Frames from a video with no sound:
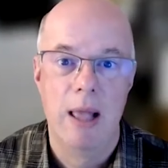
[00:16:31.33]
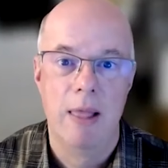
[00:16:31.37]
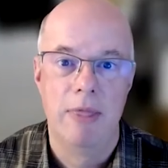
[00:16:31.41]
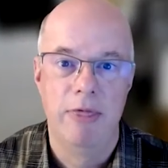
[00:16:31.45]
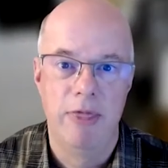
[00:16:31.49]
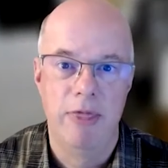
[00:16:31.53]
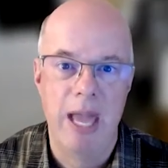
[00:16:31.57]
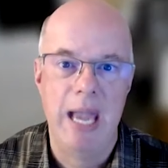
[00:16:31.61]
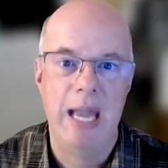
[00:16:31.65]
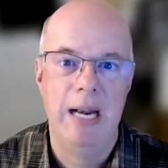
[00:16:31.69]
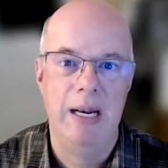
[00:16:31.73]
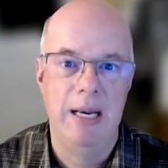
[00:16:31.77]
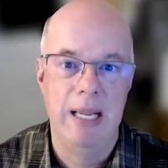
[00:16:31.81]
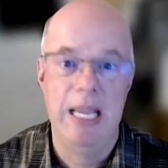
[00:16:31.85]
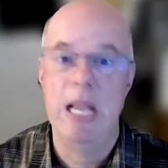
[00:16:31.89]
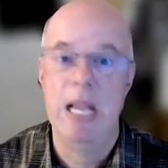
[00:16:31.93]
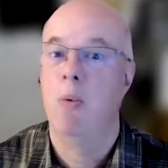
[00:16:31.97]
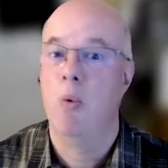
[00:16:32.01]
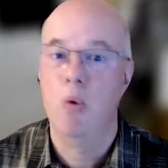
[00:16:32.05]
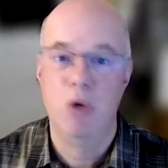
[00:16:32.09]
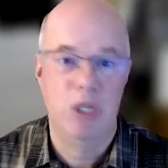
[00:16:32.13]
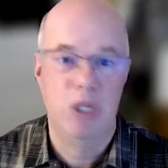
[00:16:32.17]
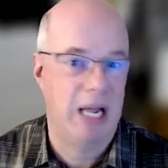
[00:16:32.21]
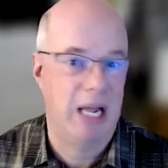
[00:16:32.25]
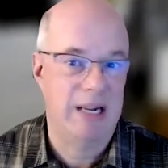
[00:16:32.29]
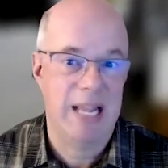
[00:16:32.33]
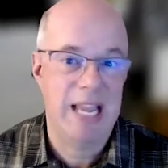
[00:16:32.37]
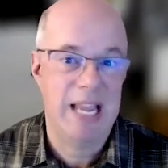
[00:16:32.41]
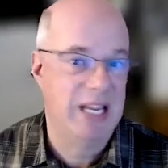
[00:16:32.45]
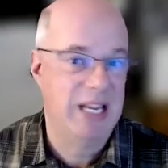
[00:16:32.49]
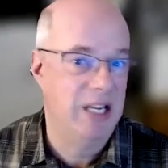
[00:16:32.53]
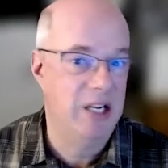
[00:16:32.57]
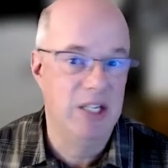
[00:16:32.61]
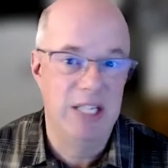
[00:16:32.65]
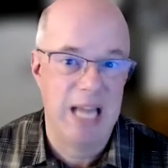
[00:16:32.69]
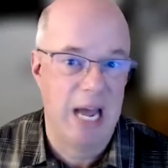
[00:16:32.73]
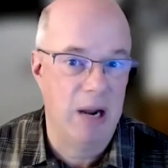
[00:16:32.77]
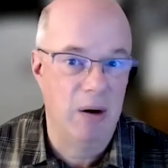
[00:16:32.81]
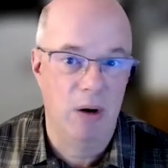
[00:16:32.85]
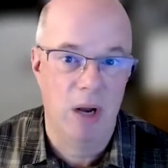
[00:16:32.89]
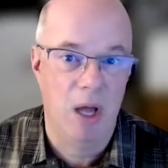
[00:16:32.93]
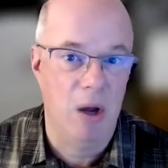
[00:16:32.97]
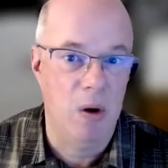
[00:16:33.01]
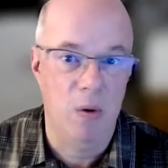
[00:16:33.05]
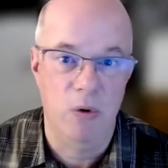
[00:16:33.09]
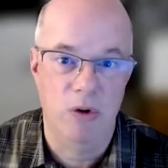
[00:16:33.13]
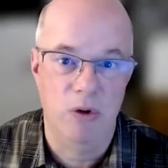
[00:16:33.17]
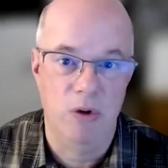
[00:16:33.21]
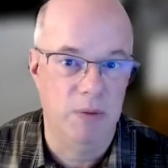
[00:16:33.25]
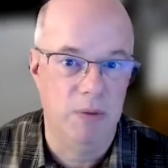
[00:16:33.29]
then it can
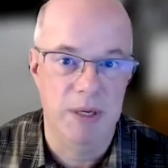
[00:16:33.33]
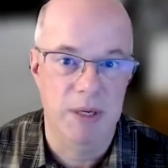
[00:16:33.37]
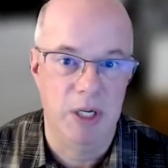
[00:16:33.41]
download some